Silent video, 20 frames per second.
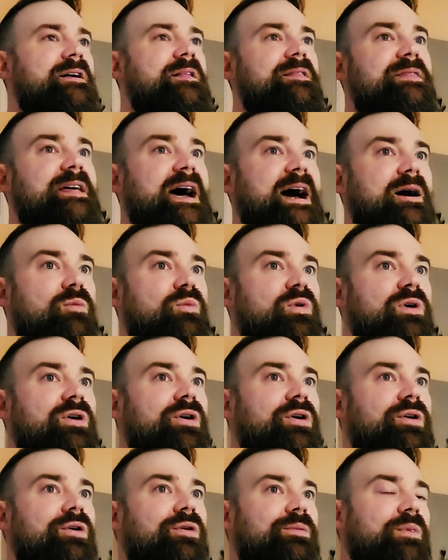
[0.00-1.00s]
that
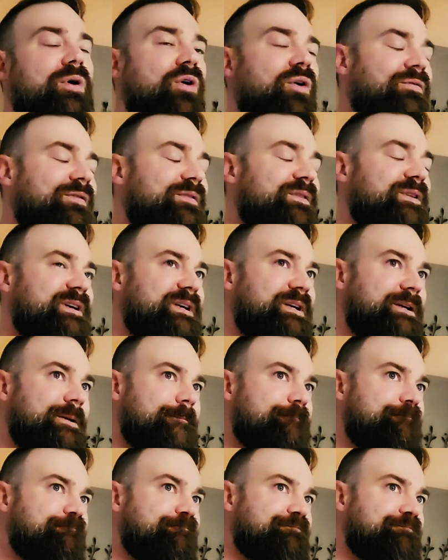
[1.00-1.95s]
will hopefully